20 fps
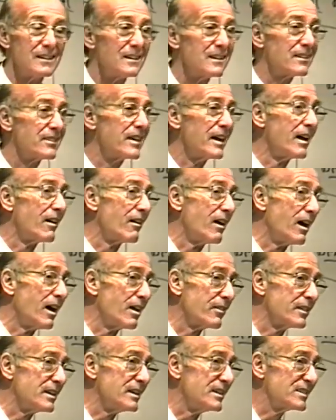there are
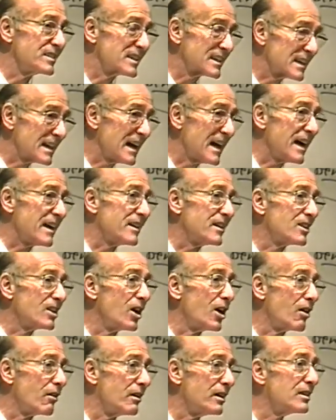these
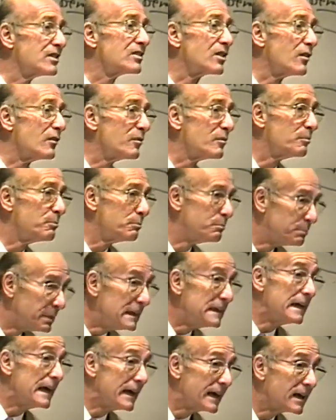categories of
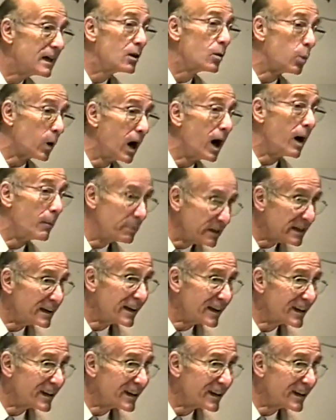being qua being.